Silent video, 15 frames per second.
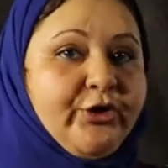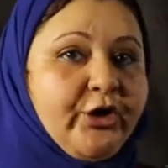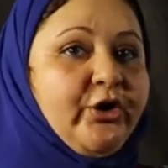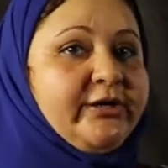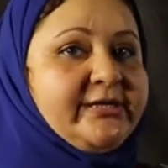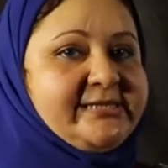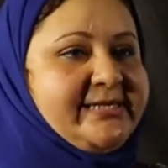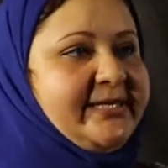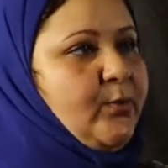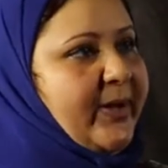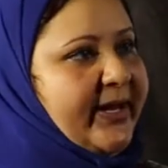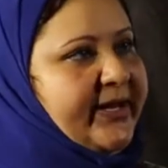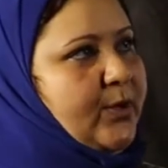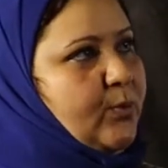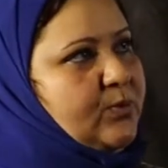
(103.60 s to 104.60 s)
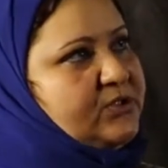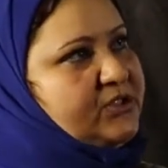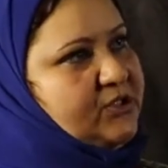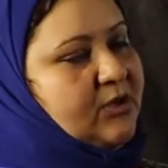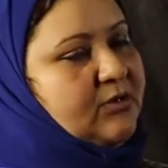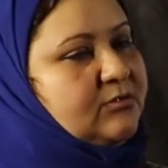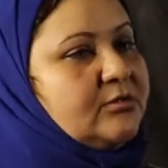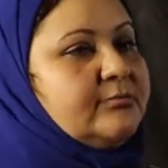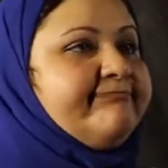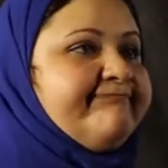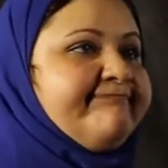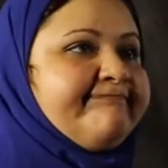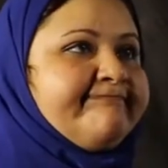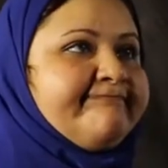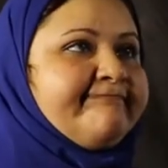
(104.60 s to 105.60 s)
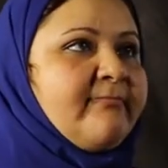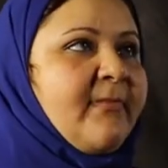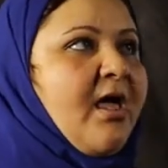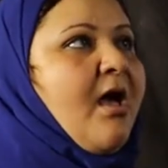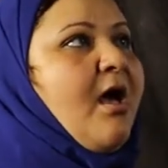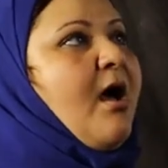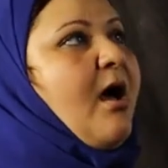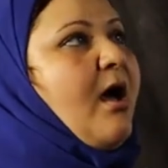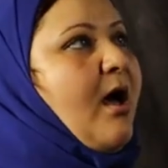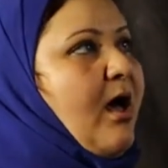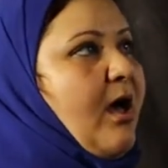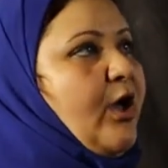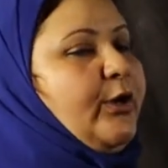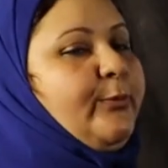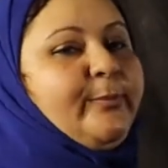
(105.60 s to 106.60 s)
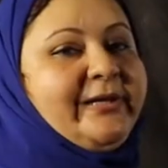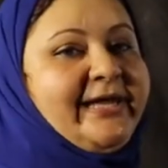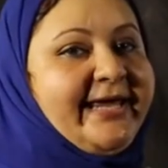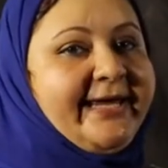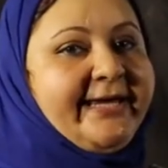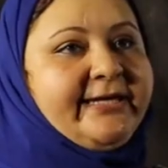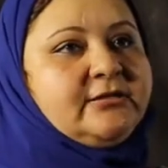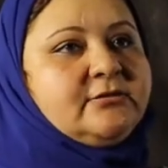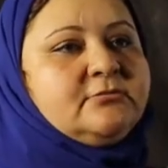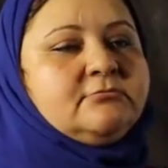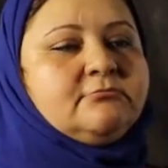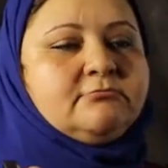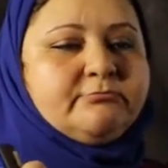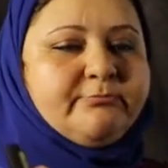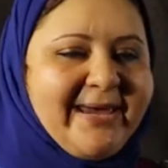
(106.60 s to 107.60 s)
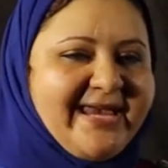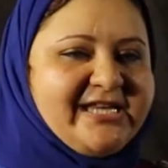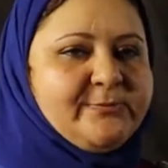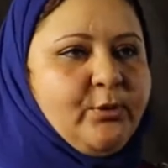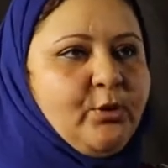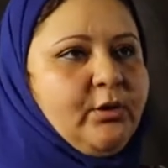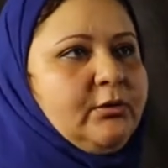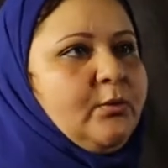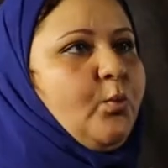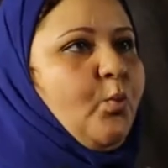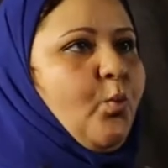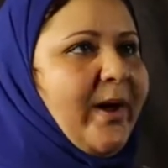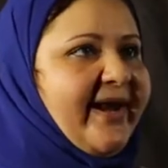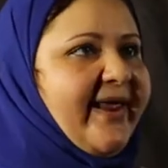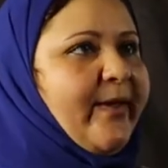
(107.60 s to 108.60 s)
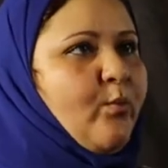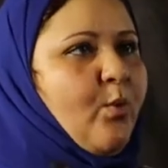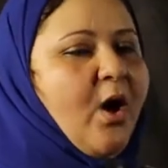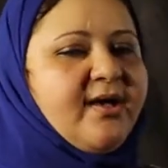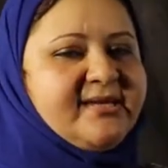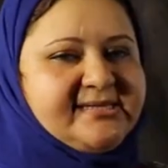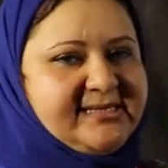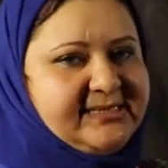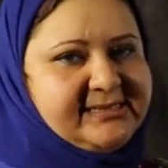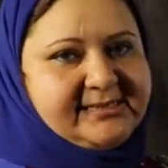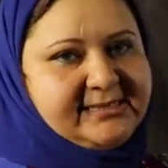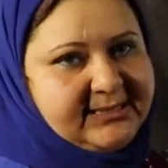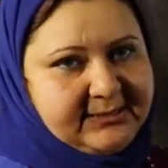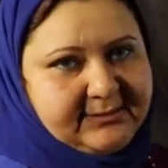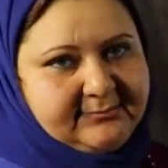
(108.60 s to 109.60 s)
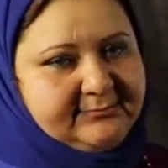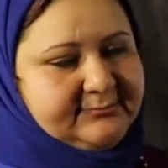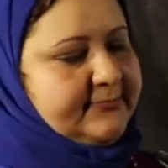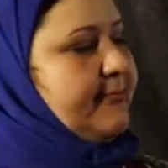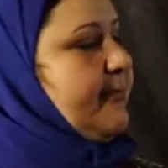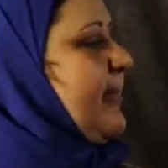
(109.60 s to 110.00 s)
carelessly when he was young. I played baseball when I was 16.